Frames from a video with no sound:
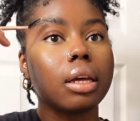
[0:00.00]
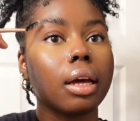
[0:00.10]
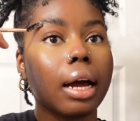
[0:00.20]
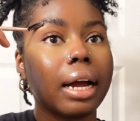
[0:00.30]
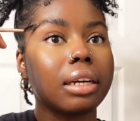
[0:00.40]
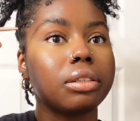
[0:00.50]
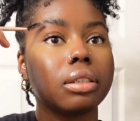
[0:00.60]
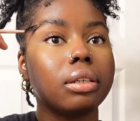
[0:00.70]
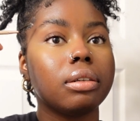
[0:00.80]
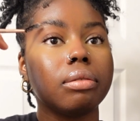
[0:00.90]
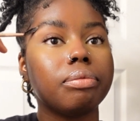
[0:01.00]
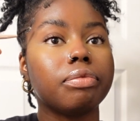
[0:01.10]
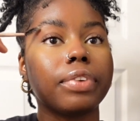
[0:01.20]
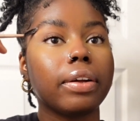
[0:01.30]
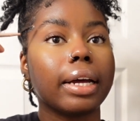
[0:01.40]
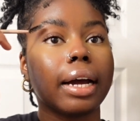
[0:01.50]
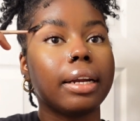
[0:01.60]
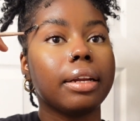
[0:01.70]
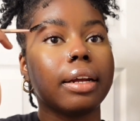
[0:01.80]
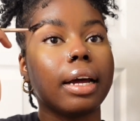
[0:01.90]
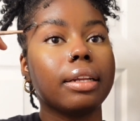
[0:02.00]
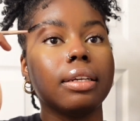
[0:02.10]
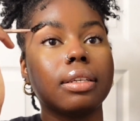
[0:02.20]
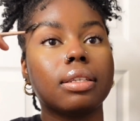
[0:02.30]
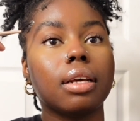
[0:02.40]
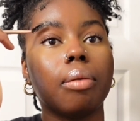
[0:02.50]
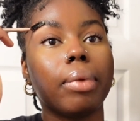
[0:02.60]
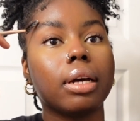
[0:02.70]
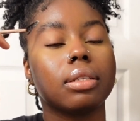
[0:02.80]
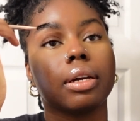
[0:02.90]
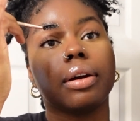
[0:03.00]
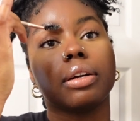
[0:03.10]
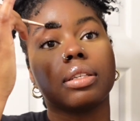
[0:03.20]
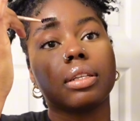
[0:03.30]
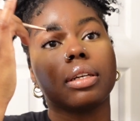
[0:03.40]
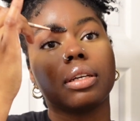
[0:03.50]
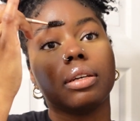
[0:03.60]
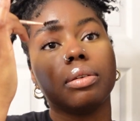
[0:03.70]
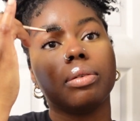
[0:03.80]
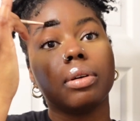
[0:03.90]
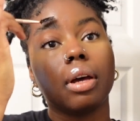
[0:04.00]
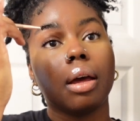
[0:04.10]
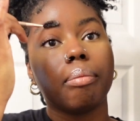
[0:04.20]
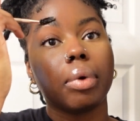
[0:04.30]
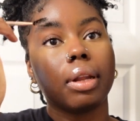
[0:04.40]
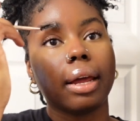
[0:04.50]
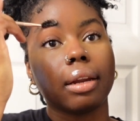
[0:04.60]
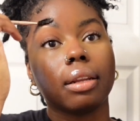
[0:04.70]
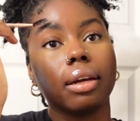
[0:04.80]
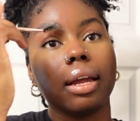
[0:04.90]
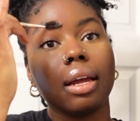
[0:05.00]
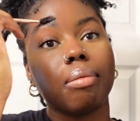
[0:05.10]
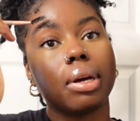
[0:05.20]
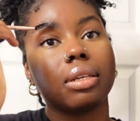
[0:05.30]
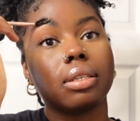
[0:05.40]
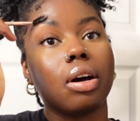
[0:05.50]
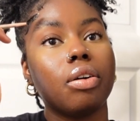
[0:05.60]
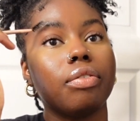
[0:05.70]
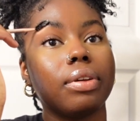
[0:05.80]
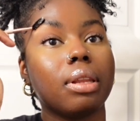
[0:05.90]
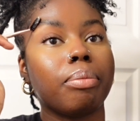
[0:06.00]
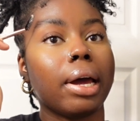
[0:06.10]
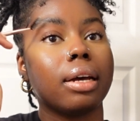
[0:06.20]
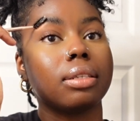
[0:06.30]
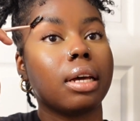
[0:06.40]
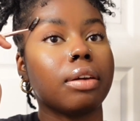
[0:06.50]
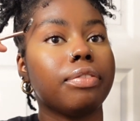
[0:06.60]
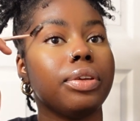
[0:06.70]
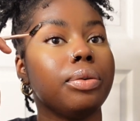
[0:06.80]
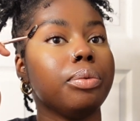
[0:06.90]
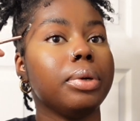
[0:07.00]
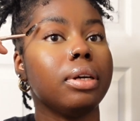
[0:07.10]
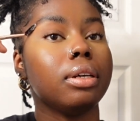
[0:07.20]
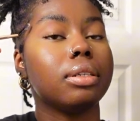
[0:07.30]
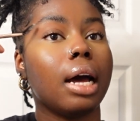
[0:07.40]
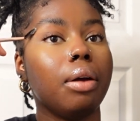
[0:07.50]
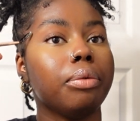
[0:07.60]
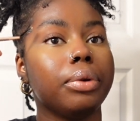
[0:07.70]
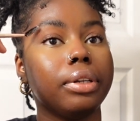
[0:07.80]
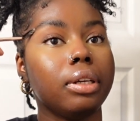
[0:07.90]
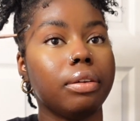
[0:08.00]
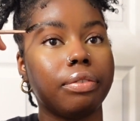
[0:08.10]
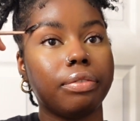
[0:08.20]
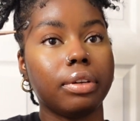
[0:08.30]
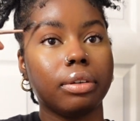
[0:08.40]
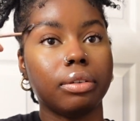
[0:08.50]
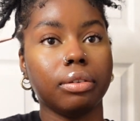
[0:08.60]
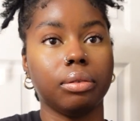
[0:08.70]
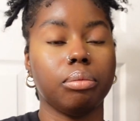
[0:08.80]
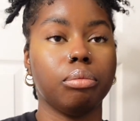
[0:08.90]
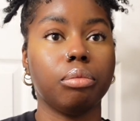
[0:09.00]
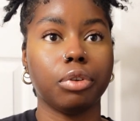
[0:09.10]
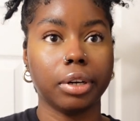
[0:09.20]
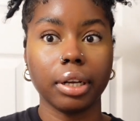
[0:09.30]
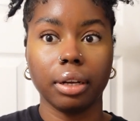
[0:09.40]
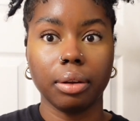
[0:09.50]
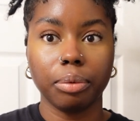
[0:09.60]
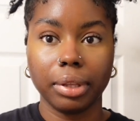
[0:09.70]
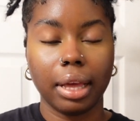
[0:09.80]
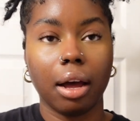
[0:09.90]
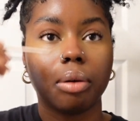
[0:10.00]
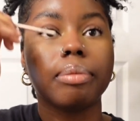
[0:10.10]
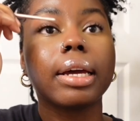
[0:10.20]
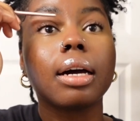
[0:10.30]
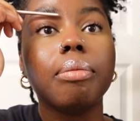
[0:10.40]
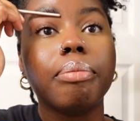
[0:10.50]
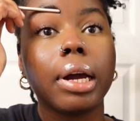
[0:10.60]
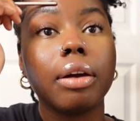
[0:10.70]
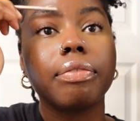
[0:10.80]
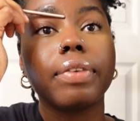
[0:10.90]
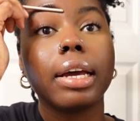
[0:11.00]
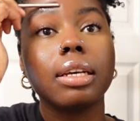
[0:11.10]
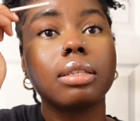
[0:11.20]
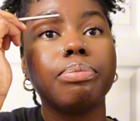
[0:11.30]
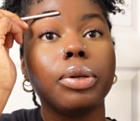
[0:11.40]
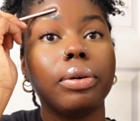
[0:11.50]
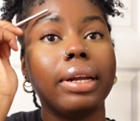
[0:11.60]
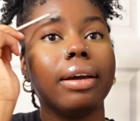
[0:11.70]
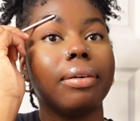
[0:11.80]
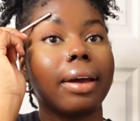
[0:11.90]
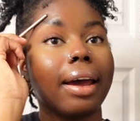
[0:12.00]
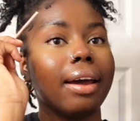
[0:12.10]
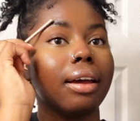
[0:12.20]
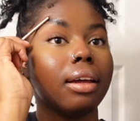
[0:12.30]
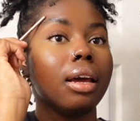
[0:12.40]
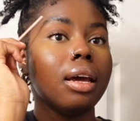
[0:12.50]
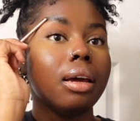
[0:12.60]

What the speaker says: I actually felt like I needed at least some mascara to look cute. But like, looking at myself in the past like few weeks, I really feel pretty without makeup. Bare face beauty, okay?